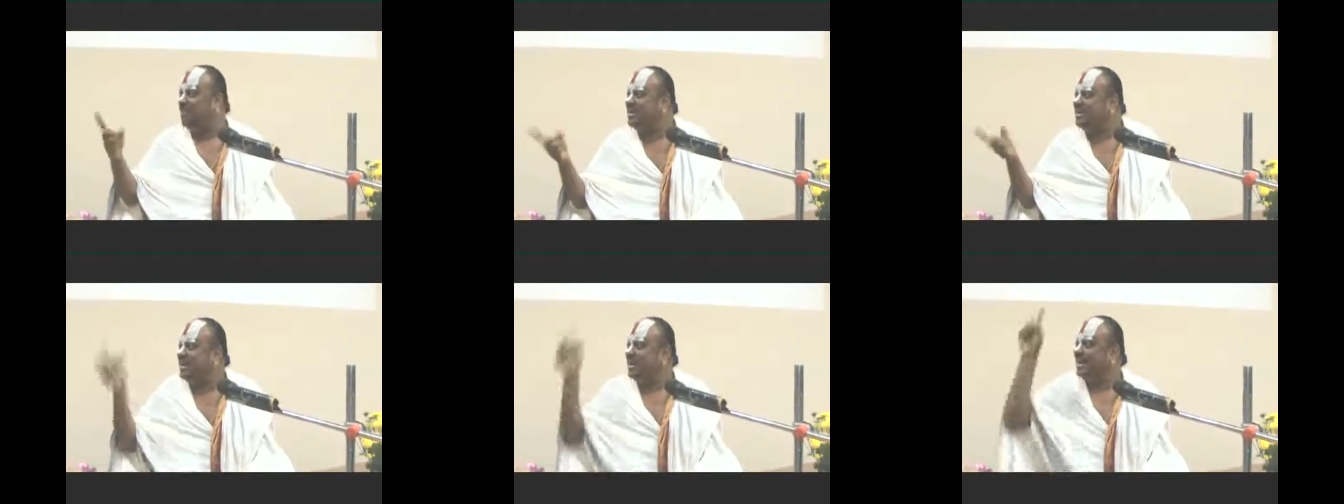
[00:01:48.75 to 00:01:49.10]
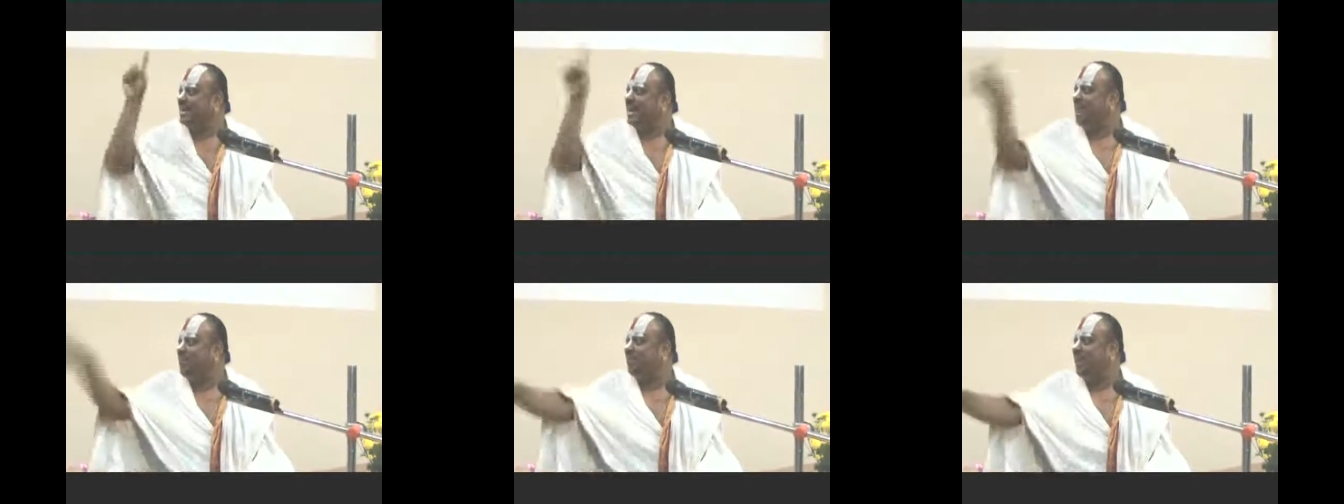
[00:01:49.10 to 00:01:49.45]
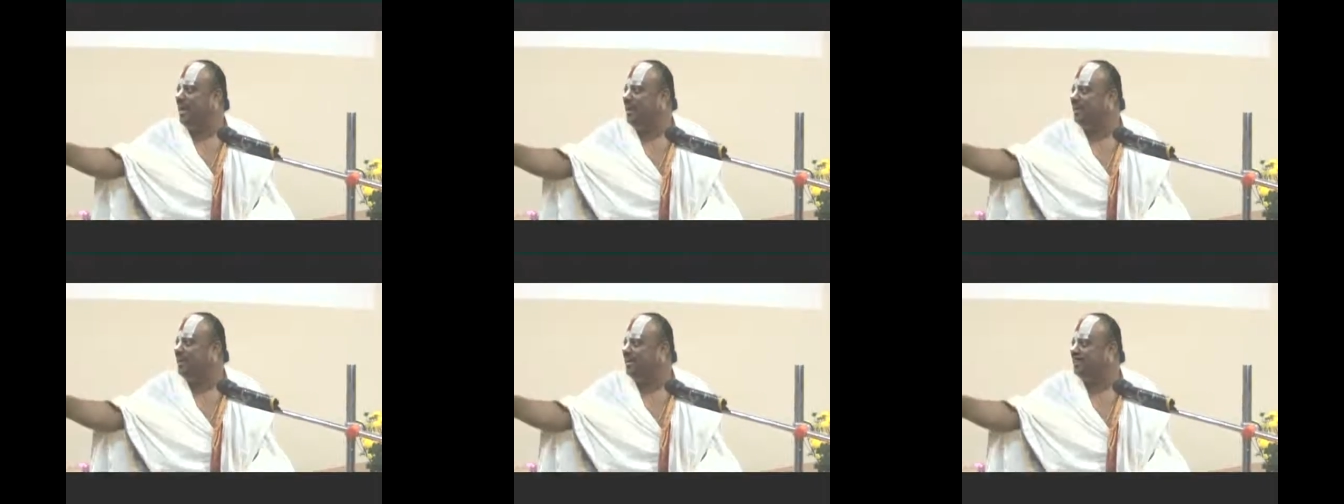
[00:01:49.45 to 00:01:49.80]
mimetically
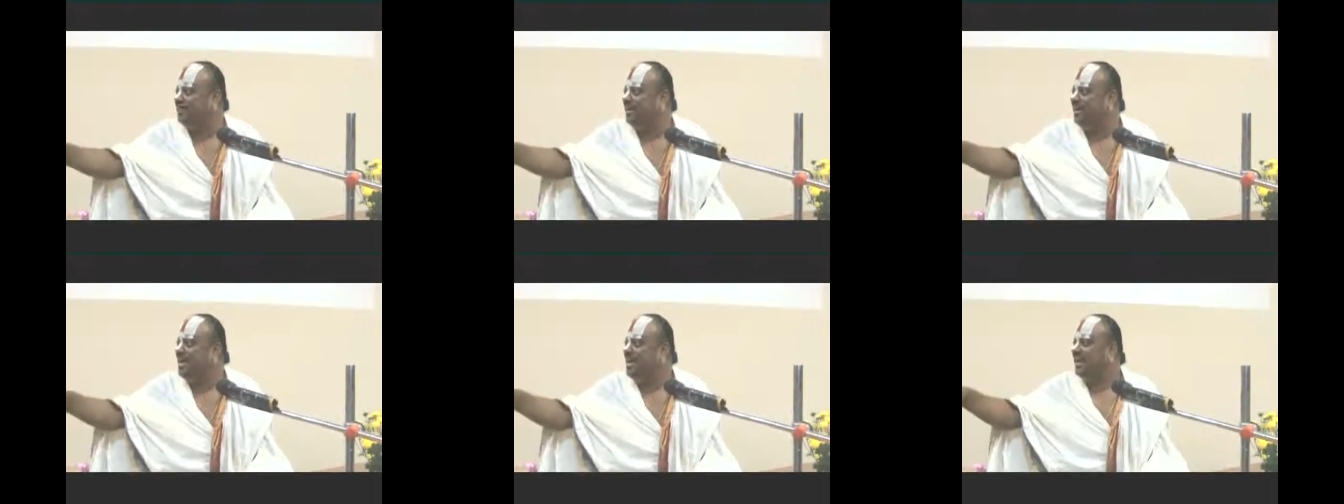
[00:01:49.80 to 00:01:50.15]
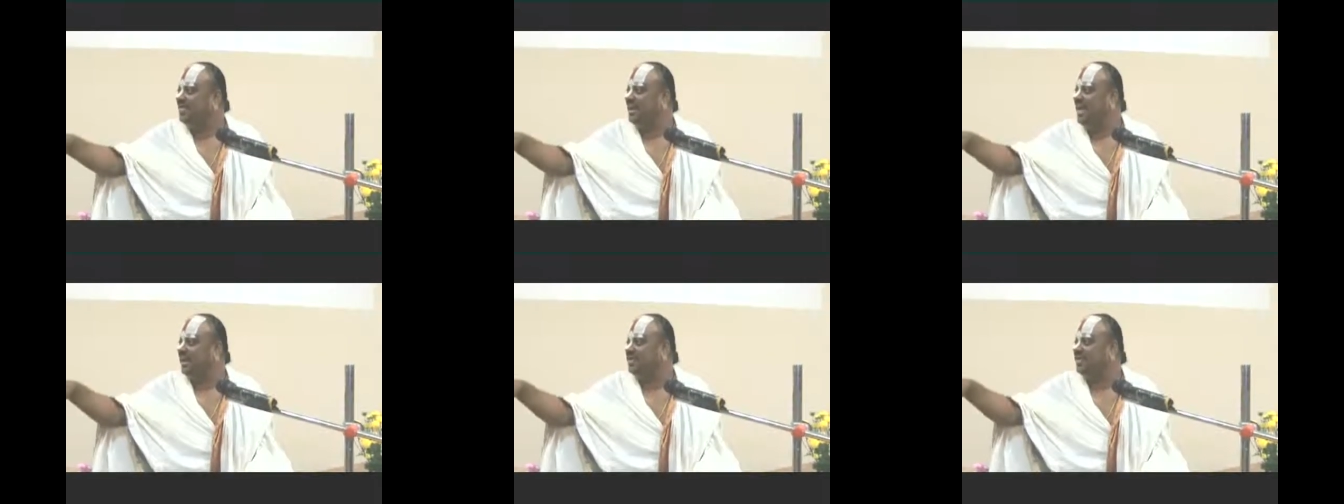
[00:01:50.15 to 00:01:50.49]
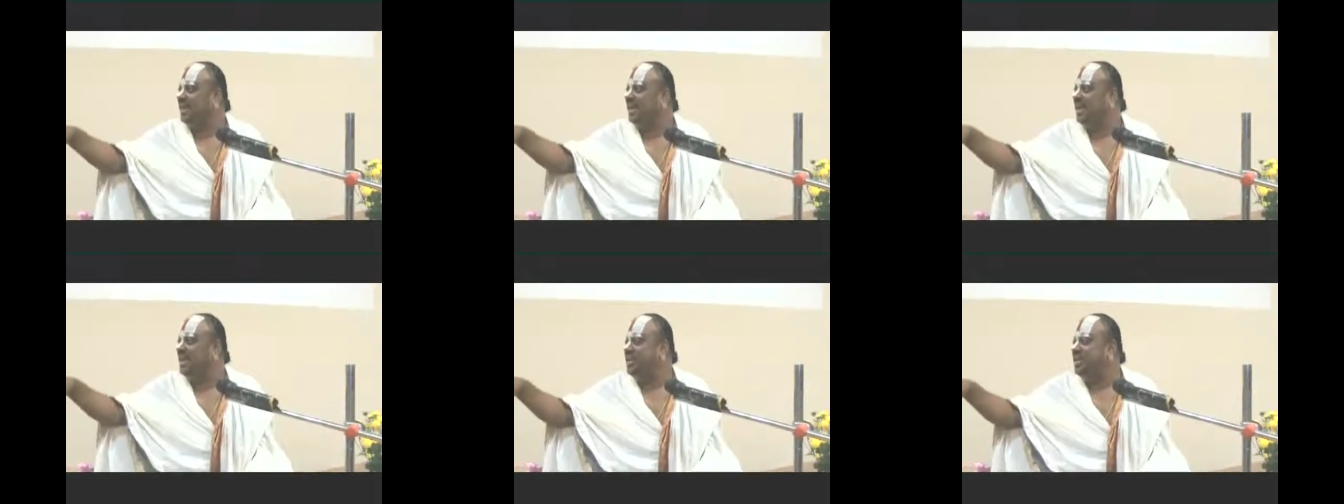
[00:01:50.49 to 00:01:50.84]
applied with the
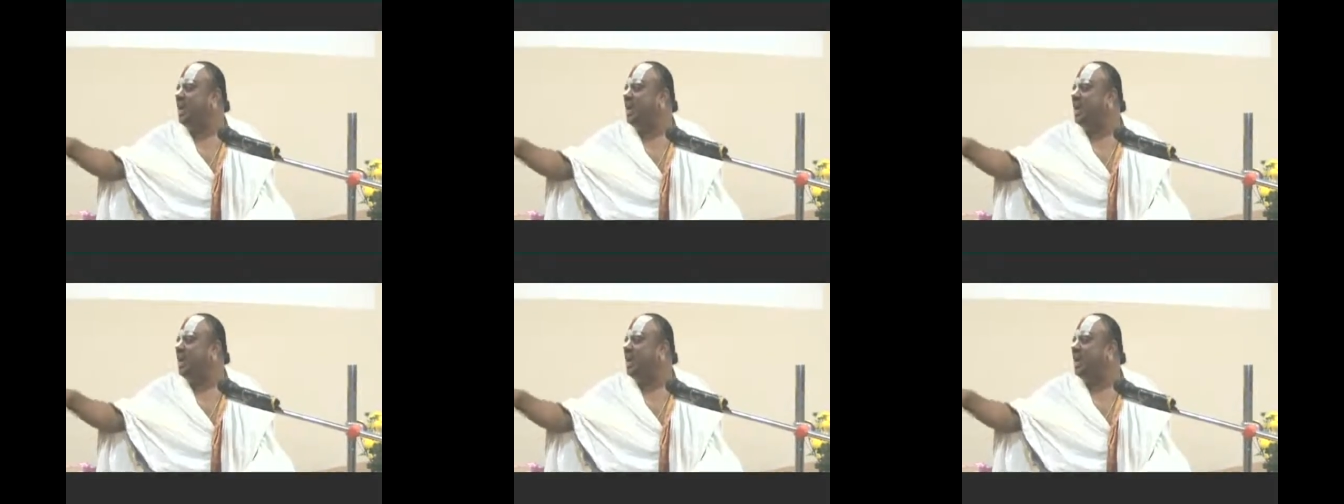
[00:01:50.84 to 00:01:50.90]
external